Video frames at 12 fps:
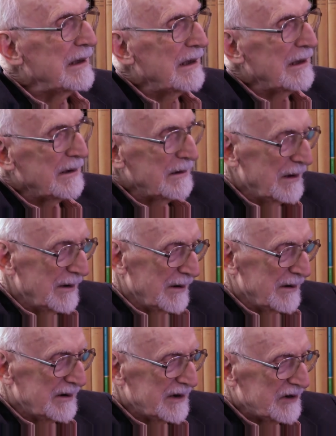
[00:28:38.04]
uh,
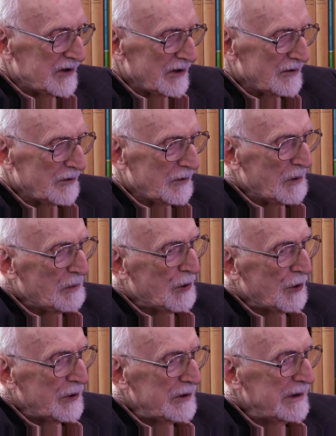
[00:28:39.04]
the children were
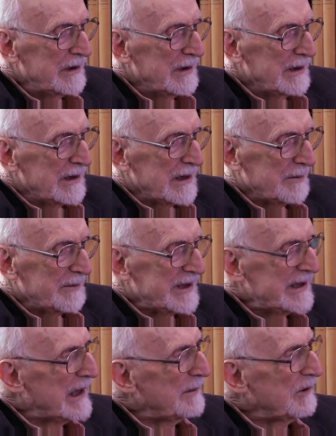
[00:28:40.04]
born in
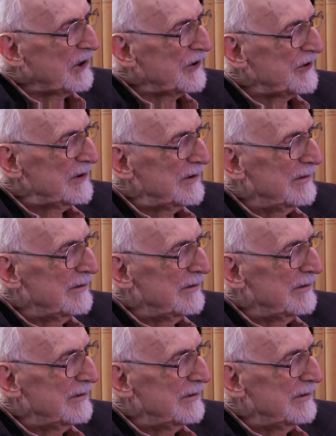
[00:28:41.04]
Minneapolis.